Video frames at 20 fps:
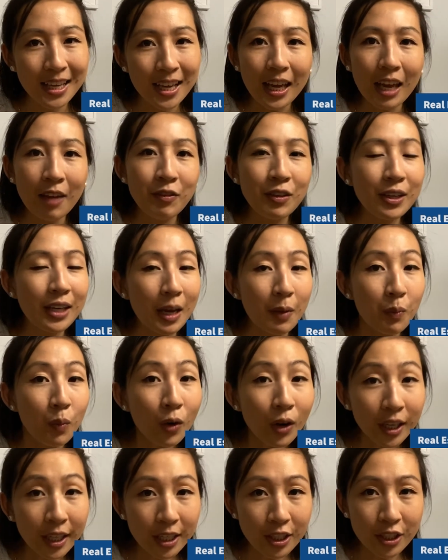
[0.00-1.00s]
If you get
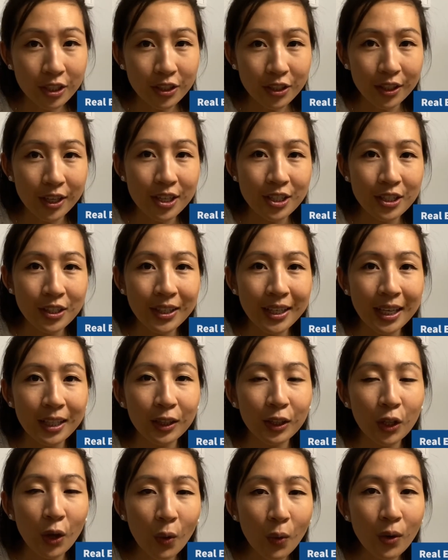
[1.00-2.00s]
mortgage insurance, you
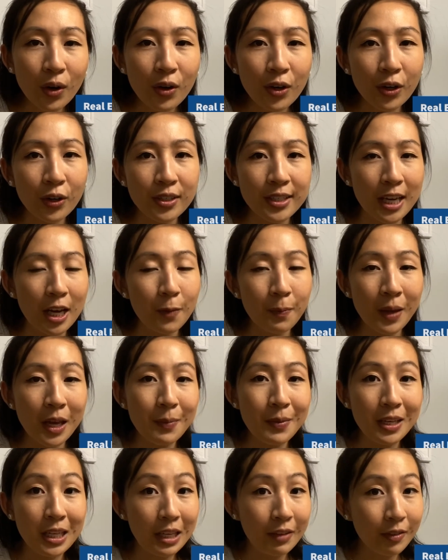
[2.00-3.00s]
can lower your down
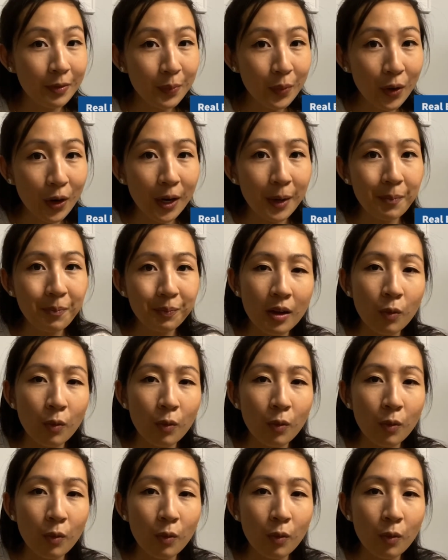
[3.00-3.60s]
payment even more.